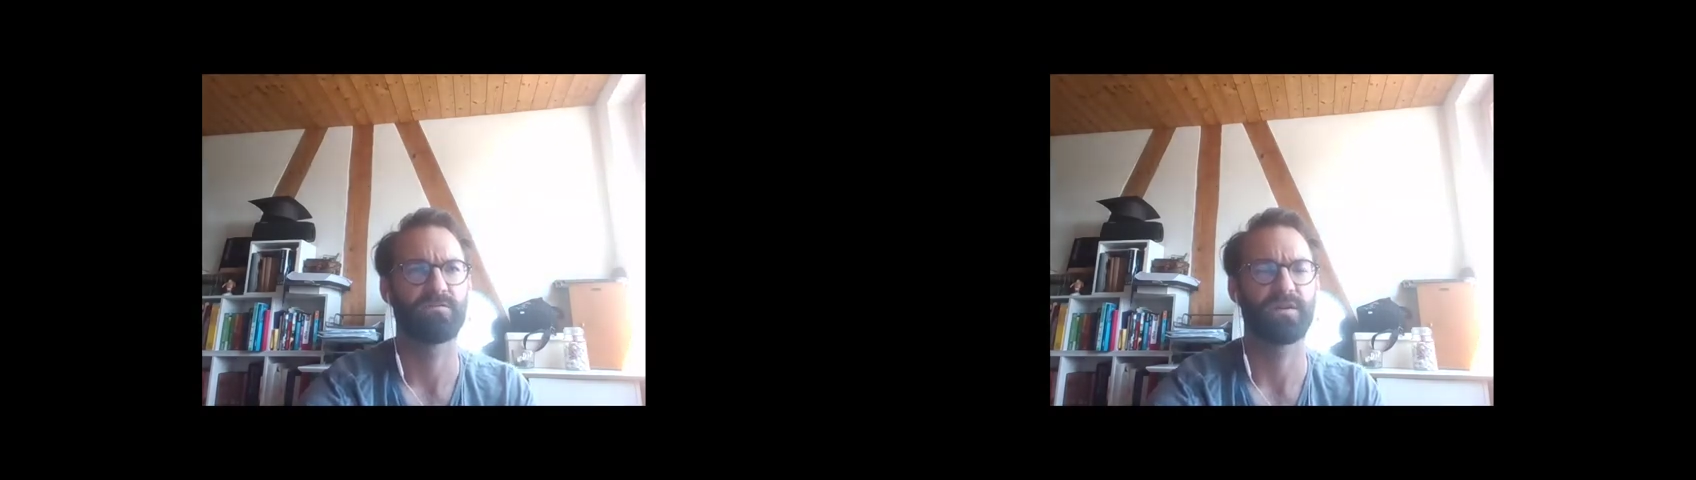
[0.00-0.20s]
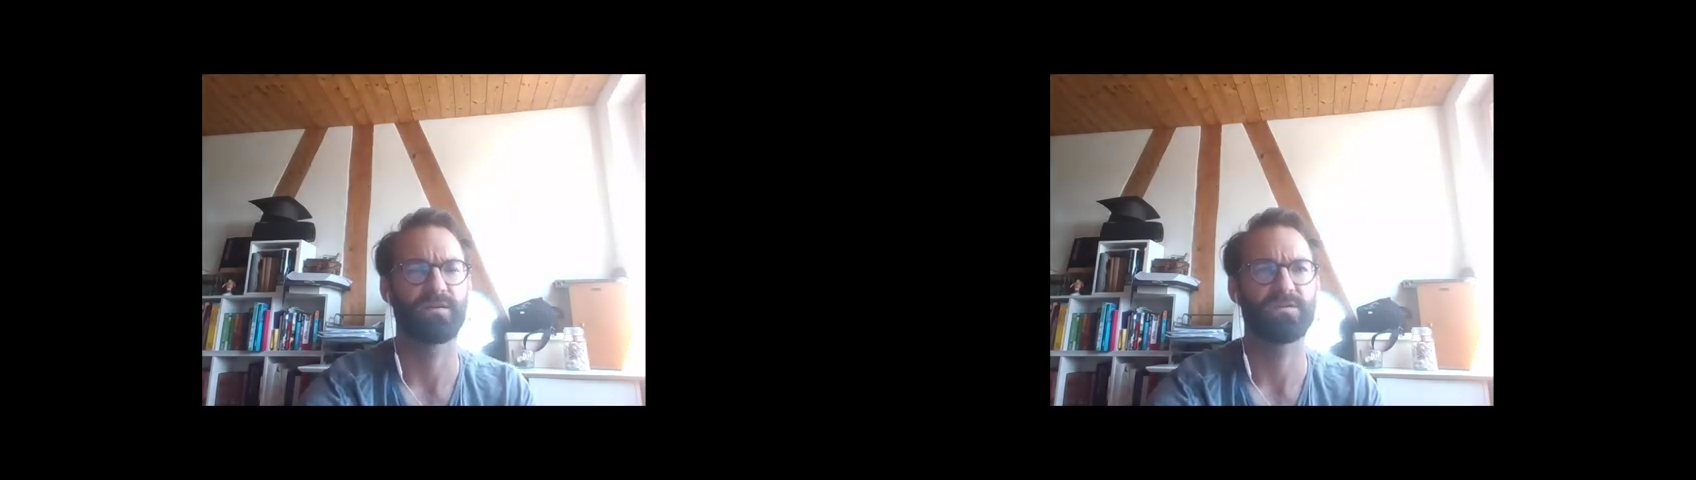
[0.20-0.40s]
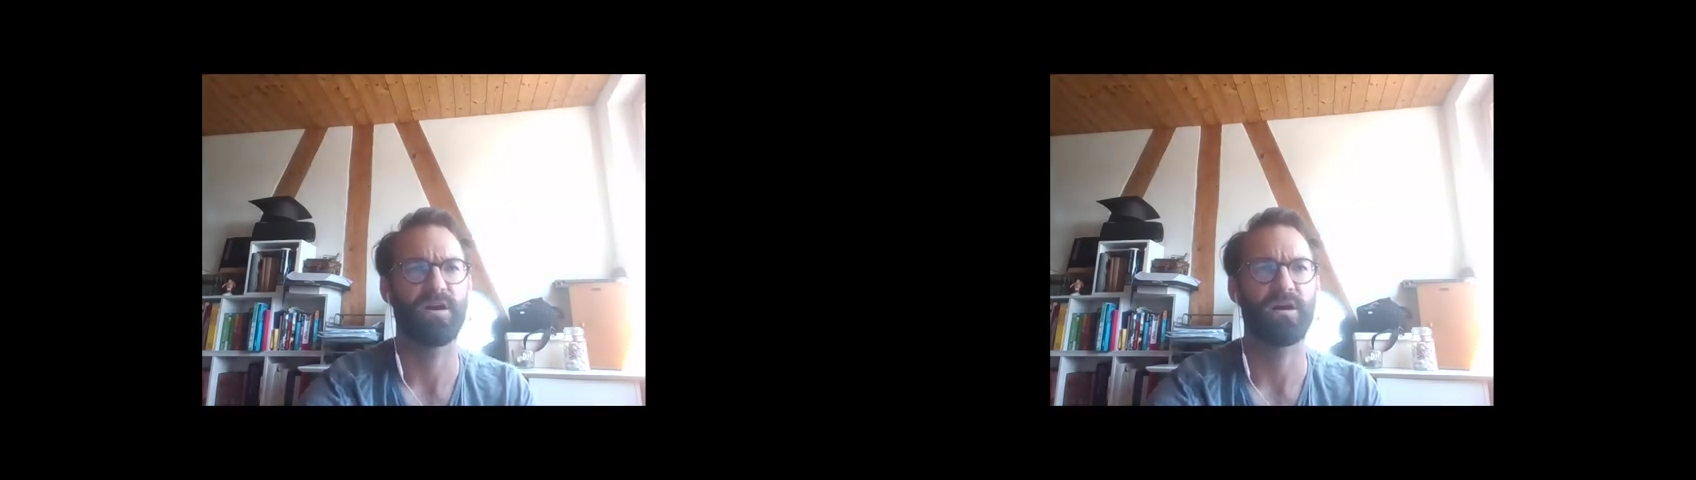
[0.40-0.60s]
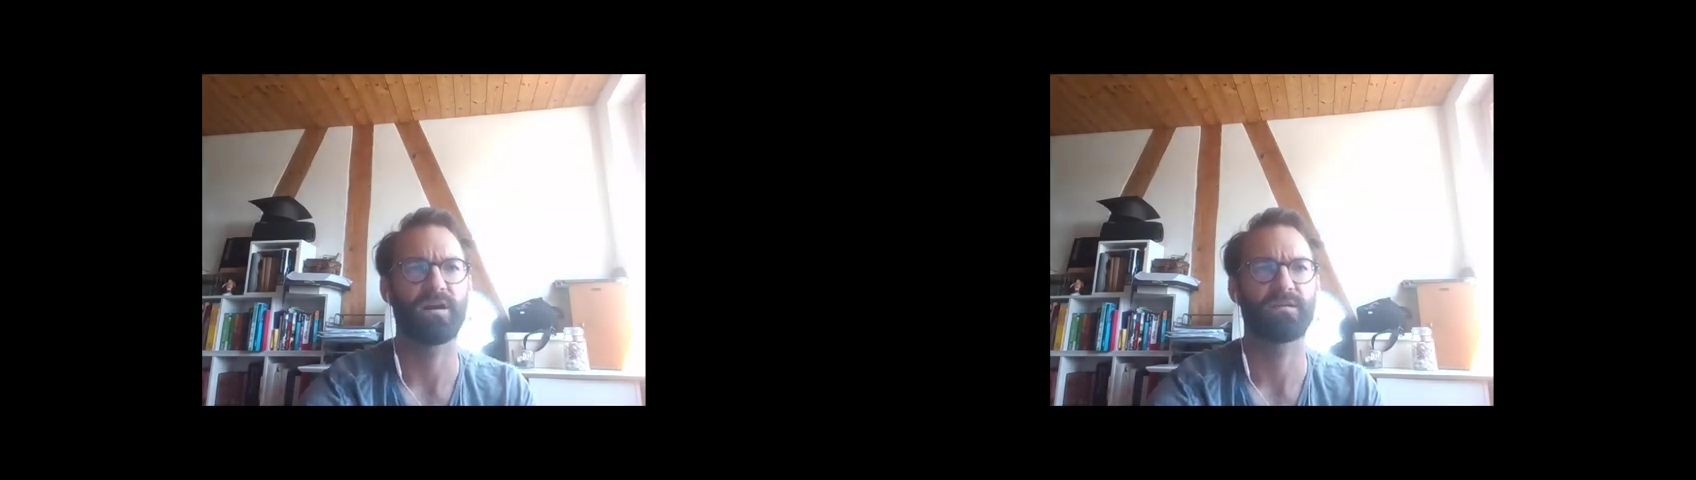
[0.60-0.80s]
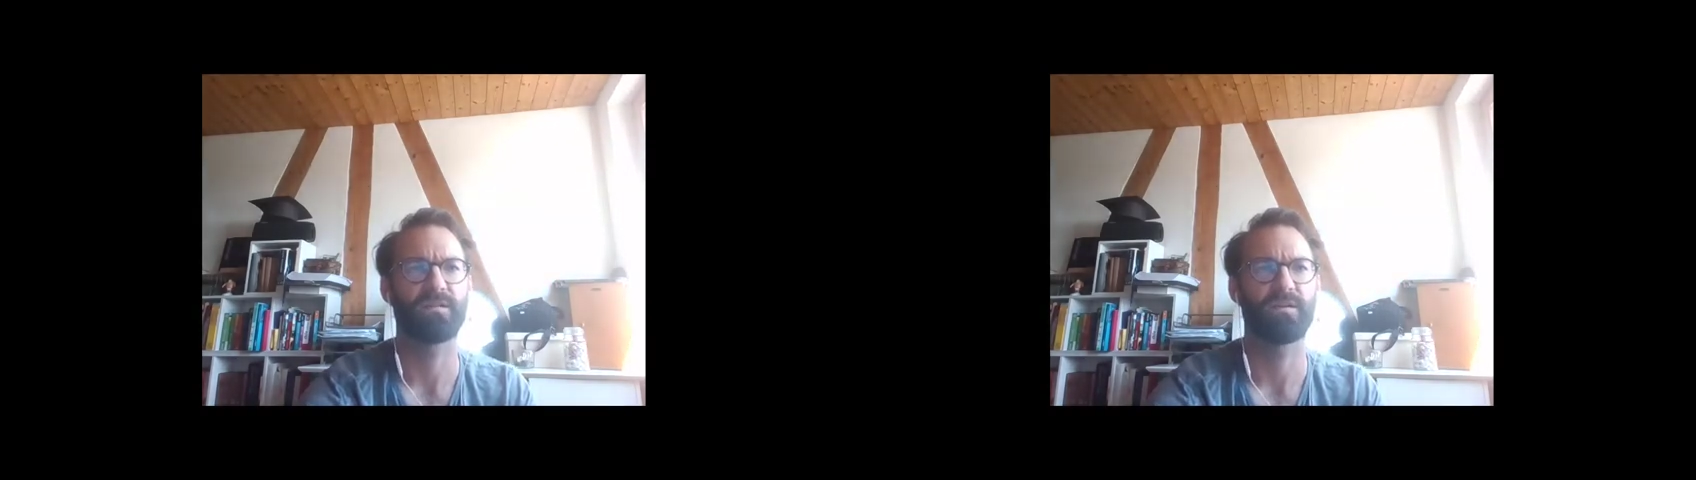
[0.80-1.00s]
what I've
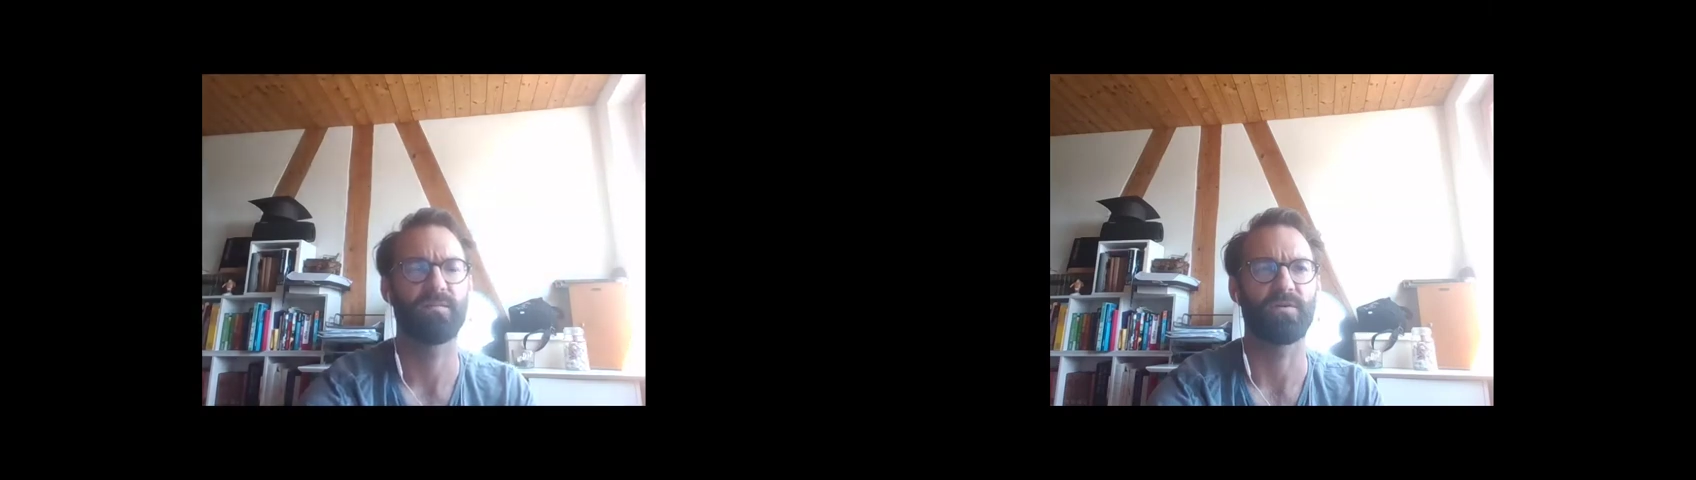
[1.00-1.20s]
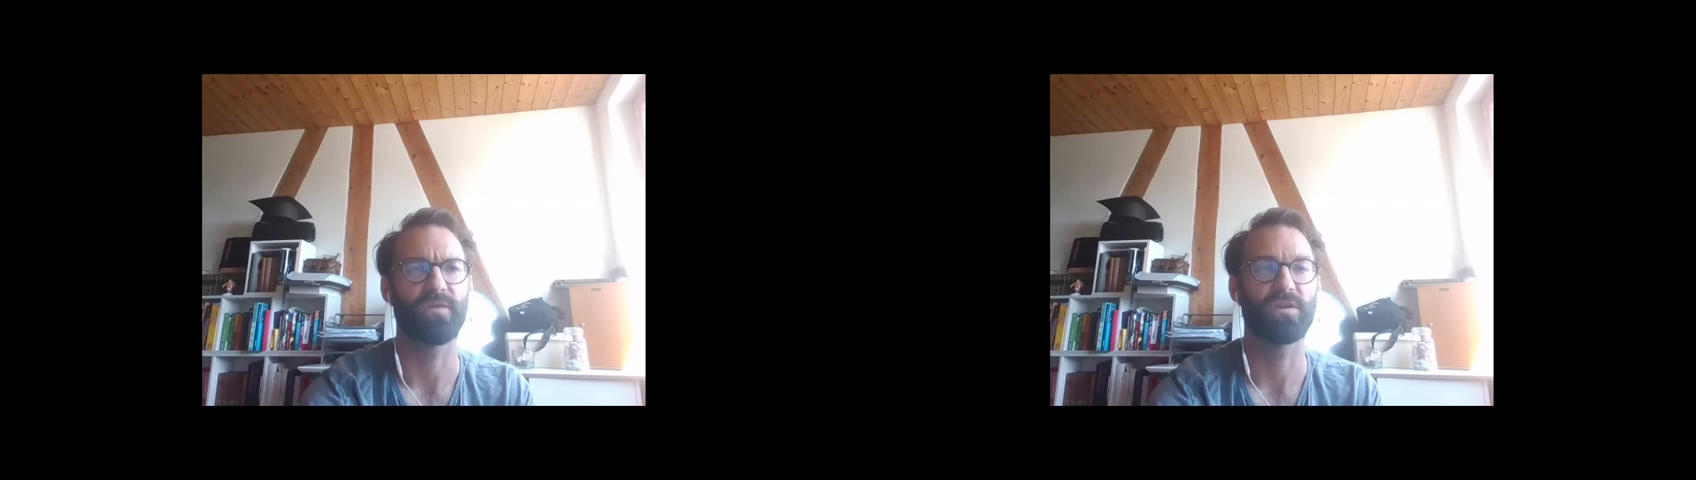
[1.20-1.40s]
talked about,